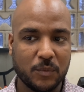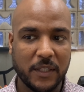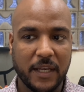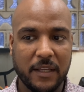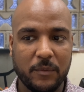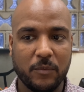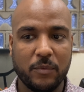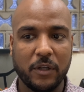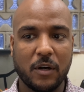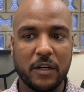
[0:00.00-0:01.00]
one had
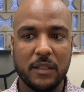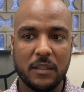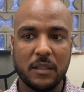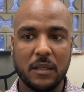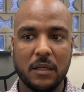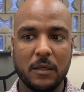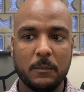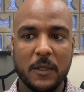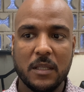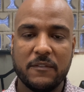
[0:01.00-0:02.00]
regarding
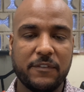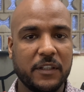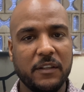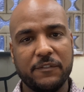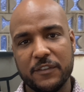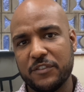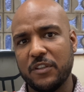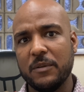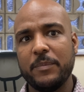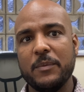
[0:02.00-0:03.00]
funding for
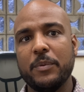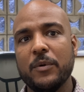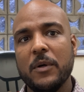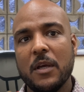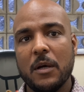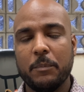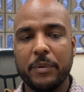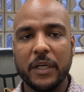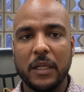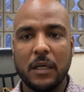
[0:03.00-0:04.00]
certain people,
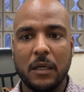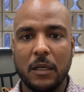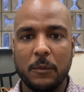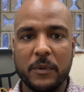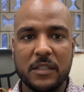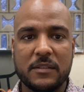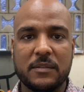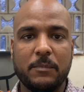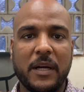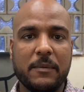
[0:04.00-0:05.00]
but it
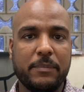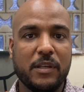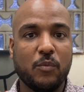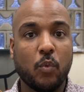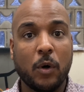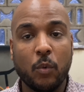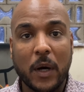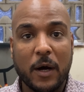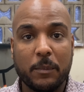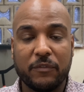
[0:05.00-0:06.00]
might be a
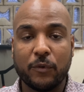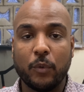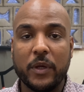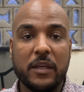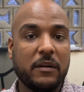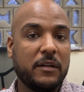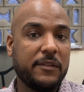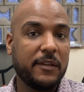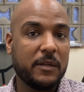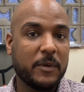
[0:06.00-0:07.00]
while before we hear
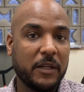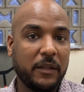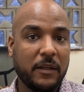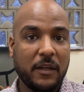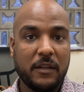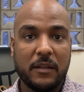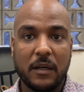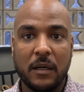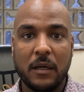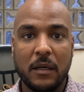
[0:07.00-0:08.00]
anything about it,
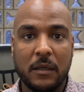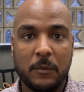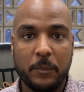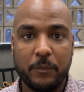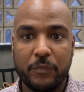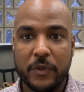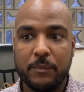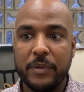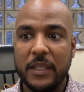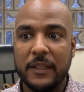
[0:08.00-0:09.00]

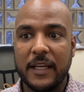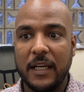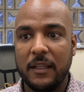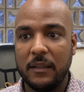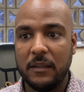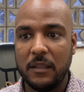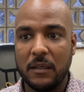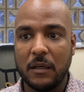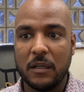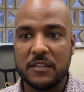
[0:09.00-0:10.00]
being that
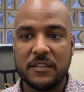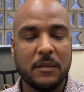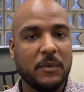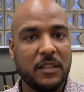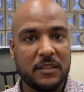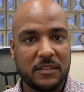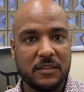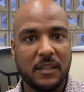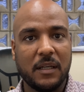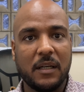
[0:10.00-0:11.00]
there are stimulus
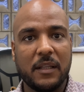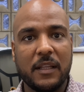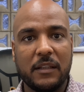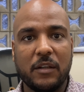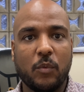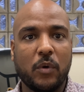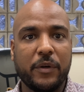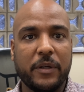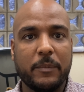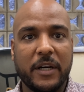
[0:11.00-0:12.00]
that they're
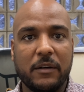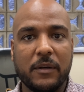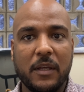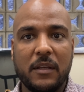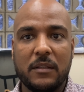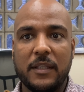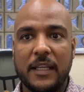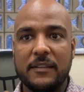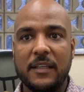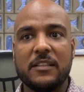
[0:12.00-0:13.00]
worried about
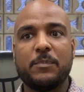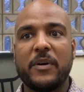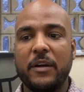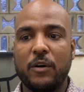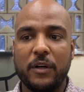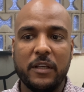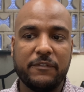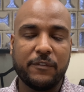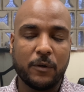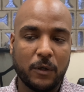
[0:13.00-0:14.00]
that takes priority
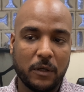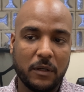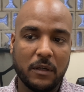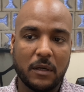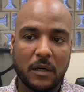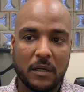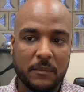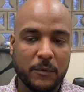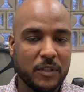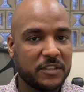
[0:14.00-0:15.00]
for our
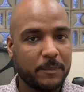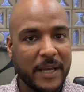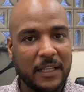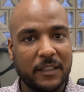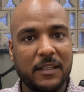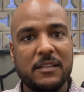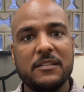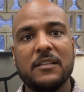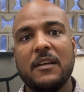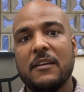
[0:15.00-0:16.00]

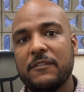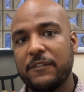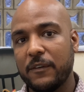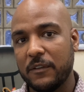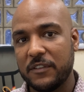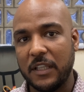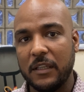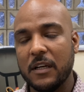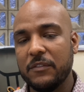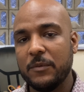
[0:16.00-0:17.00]
municipalities, for
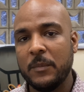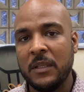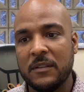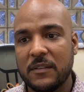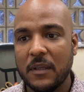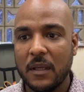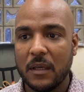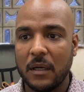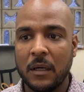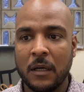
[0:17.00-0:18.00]
state governments,
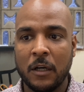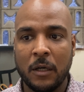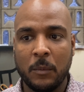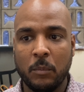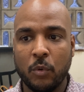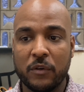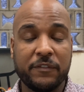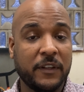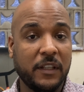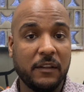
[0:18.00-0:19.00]
more
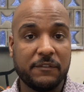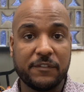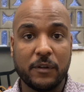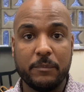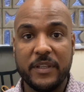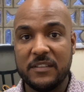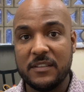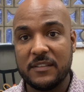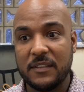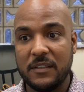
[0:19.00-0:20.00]
funding for
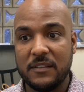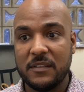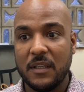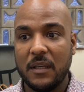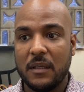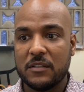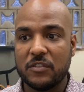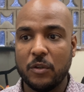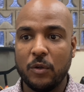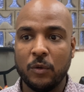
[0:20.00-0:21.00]
businesses.
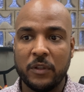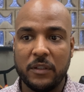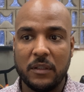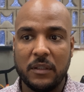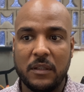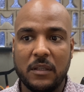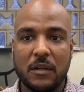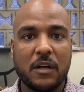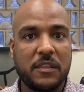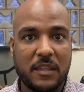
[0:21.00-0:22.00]
So there
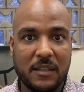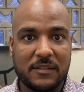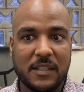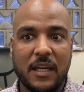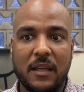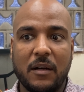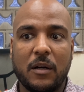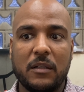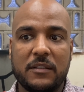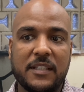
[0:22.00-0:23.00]
are things that
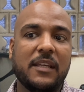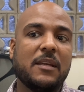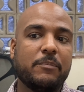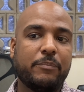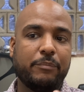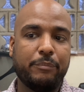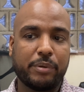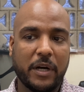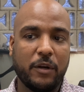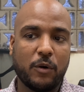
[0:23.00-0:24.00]
are taking
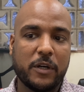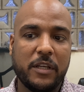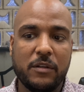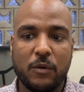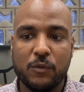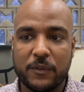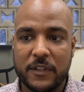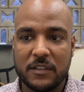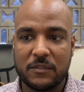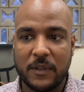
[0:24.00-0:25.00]
priority over
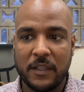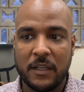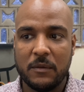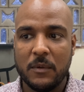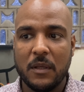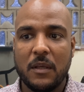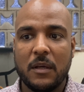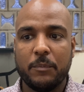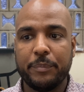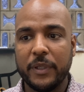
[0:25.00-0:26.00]
this right now,
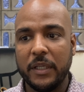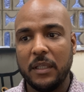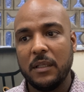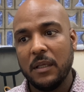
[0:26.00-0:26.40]
but